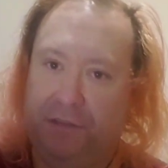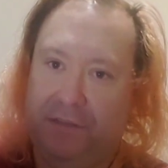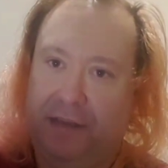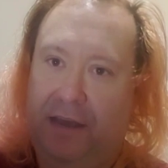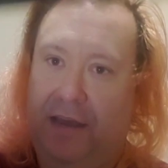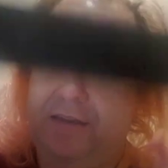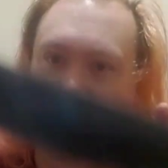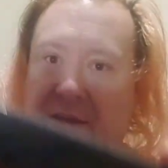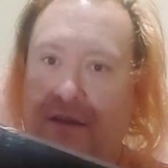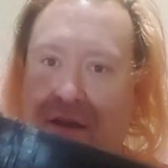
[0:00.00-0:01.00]
this at
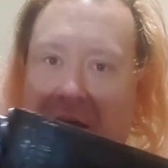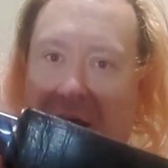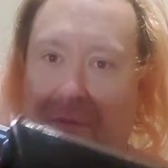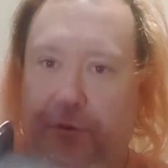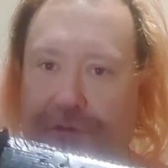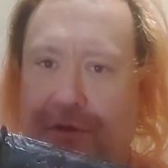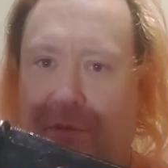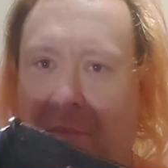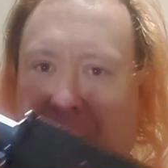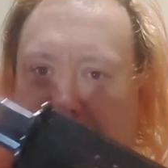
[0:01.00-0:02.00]
a
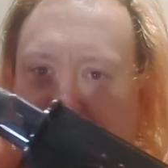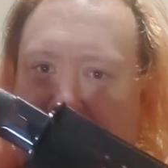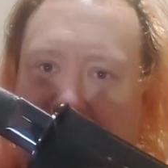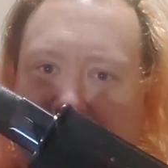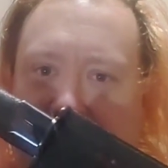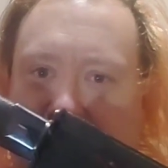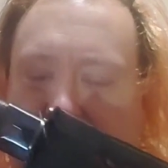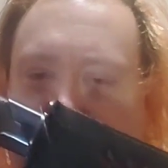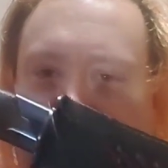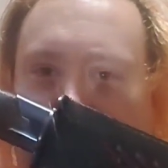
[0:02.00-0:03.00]
museum replicas clearance
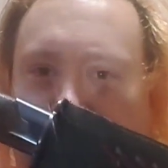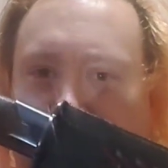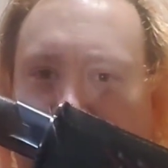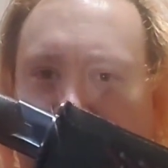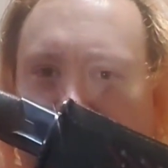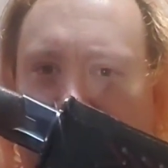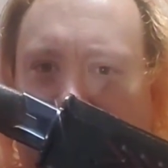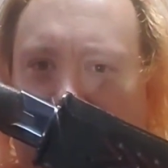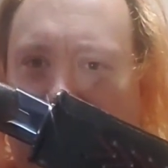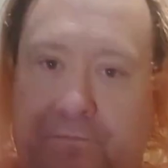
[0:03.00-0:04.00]
sale many years ago.
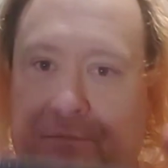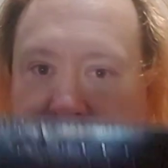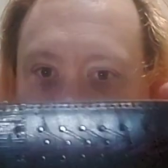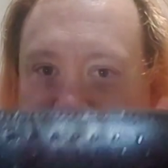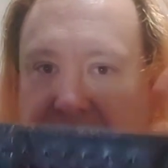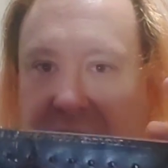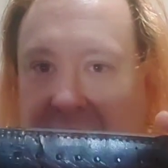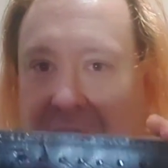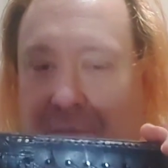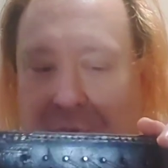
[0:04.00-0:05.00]
This
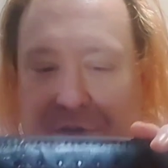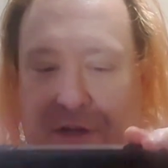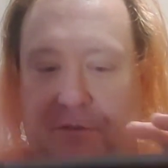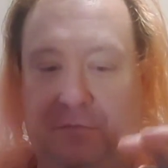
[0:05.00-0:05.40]
scabbard is a